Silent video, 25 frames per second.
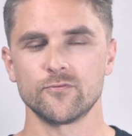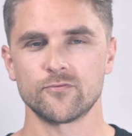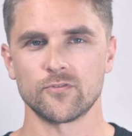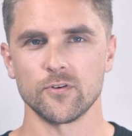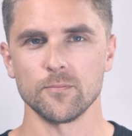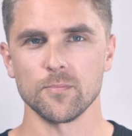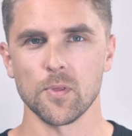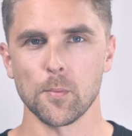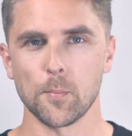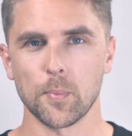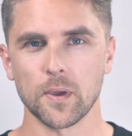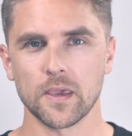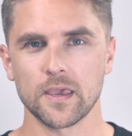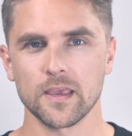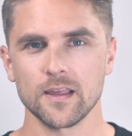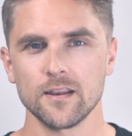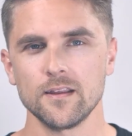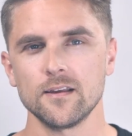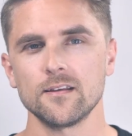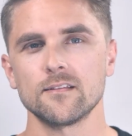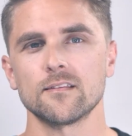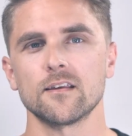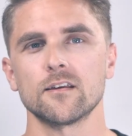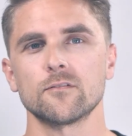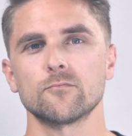from the
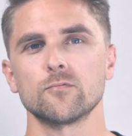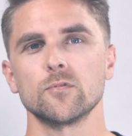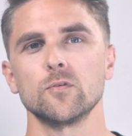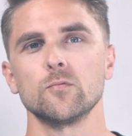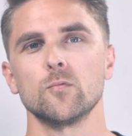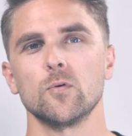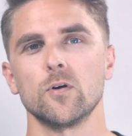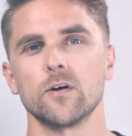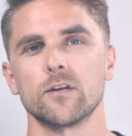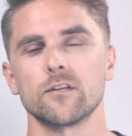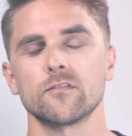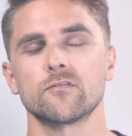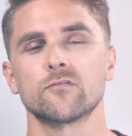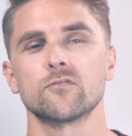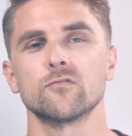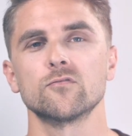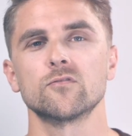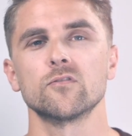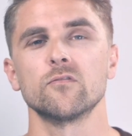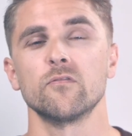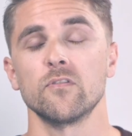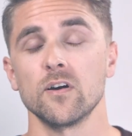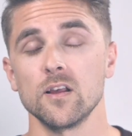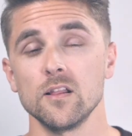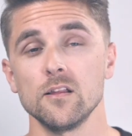beginning that we wanted to
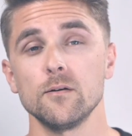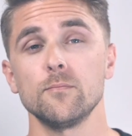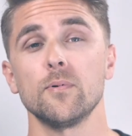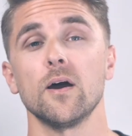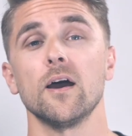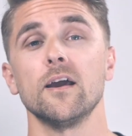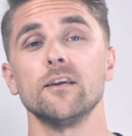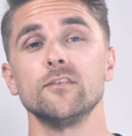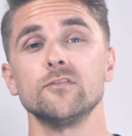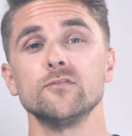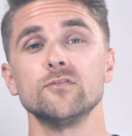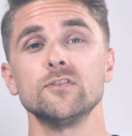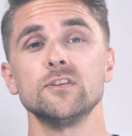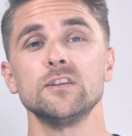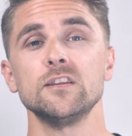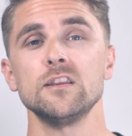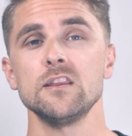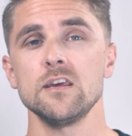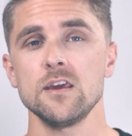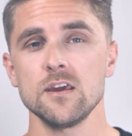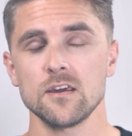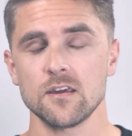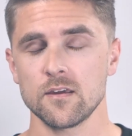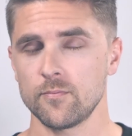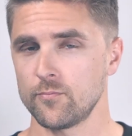develop a
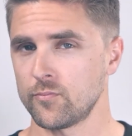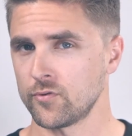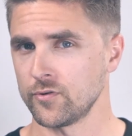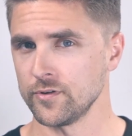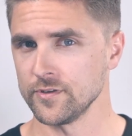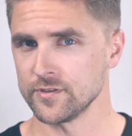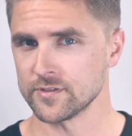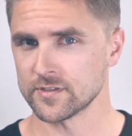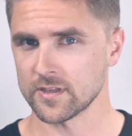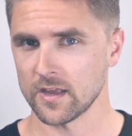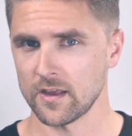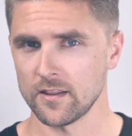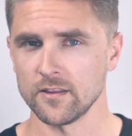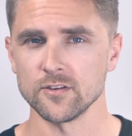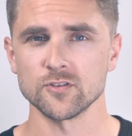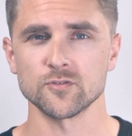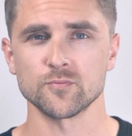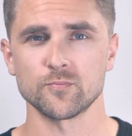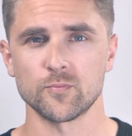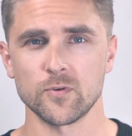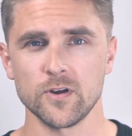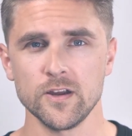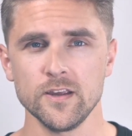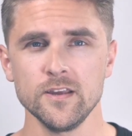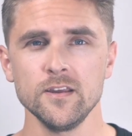unique pre-styling
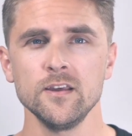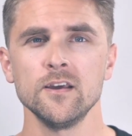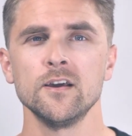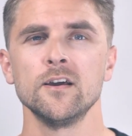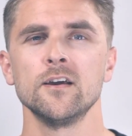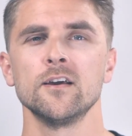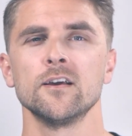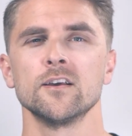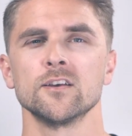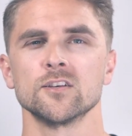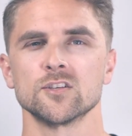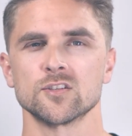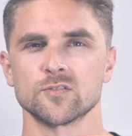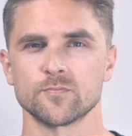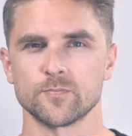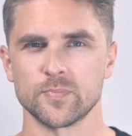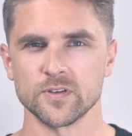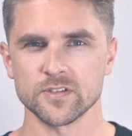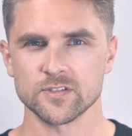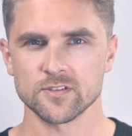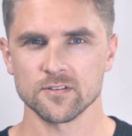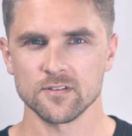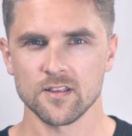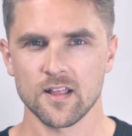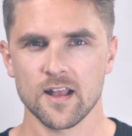spray
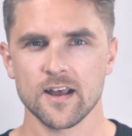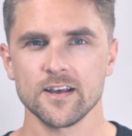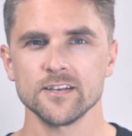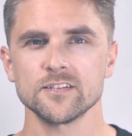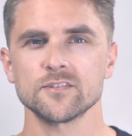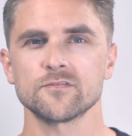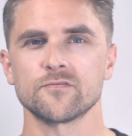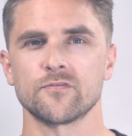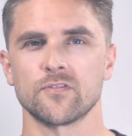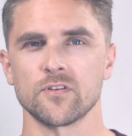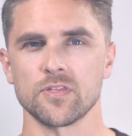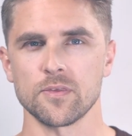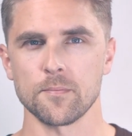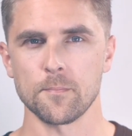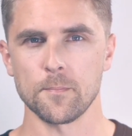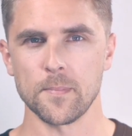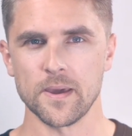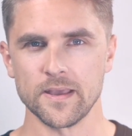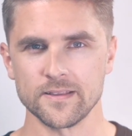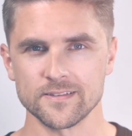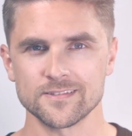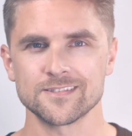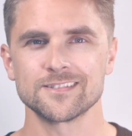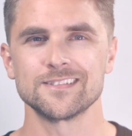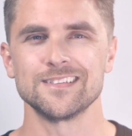specialized for the
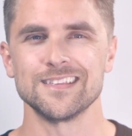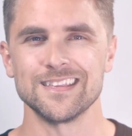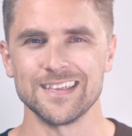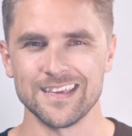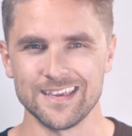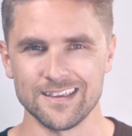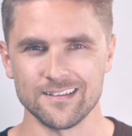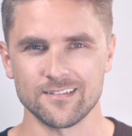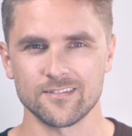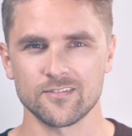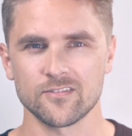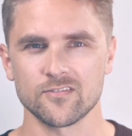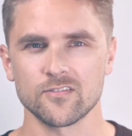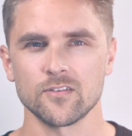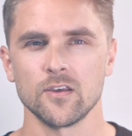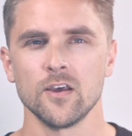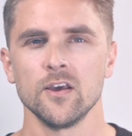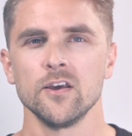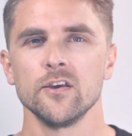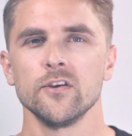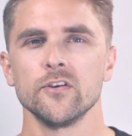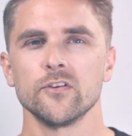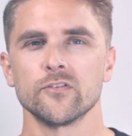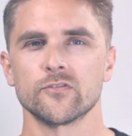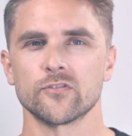men's needs.
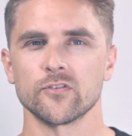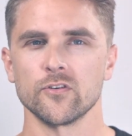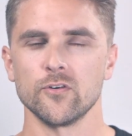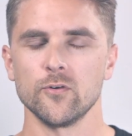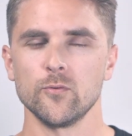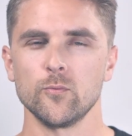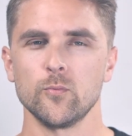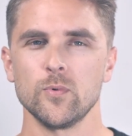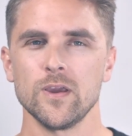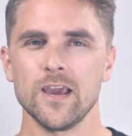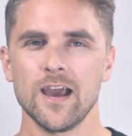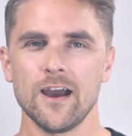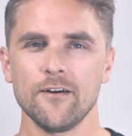So we